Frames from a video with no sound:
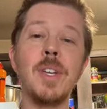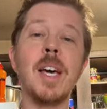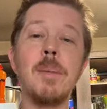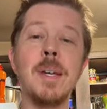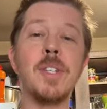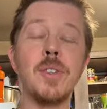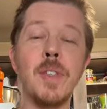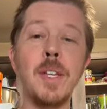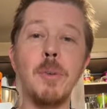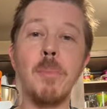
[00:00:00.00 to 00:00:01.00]
you got to make sure
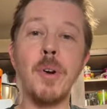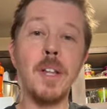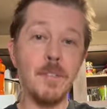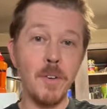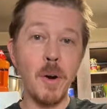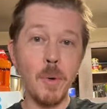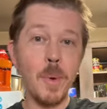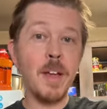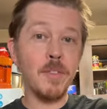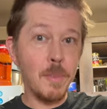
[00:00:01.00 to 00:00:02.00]
that you burn it far
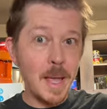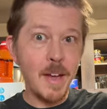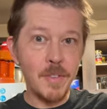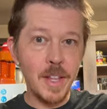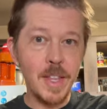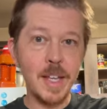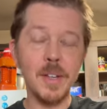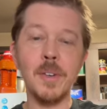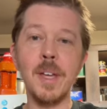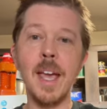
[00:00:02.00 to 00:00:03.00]
away from everything,
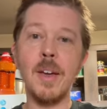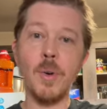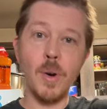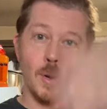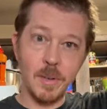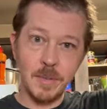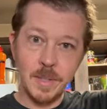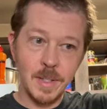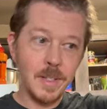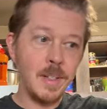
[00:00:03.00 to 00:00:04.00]
okay? Or
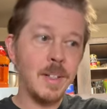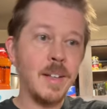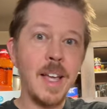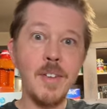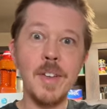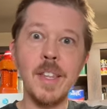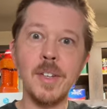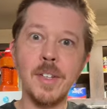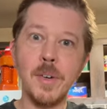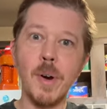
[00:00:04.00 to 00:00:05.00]
everything
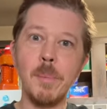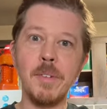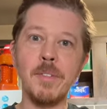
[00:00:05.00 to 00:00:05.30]
could go up in